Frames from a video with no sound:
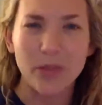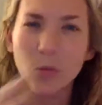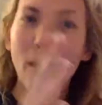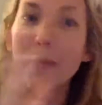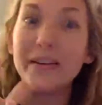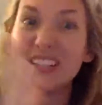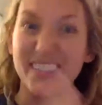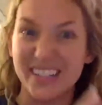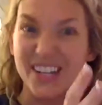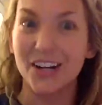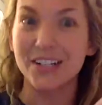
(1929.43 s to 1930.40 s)
the way we
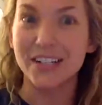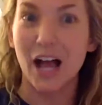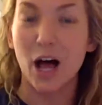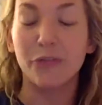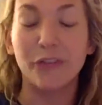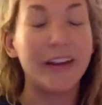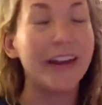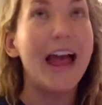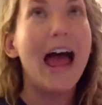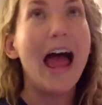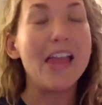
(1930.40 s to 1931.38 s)
see ourselves
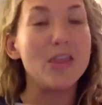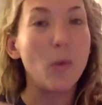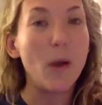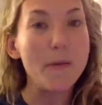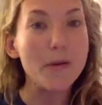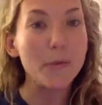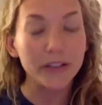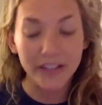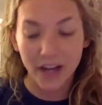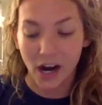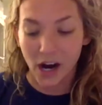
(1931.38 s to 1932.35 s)
and the way we
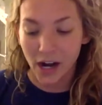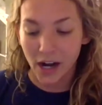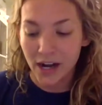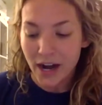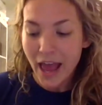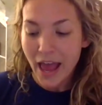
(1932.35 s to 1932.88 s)
really are.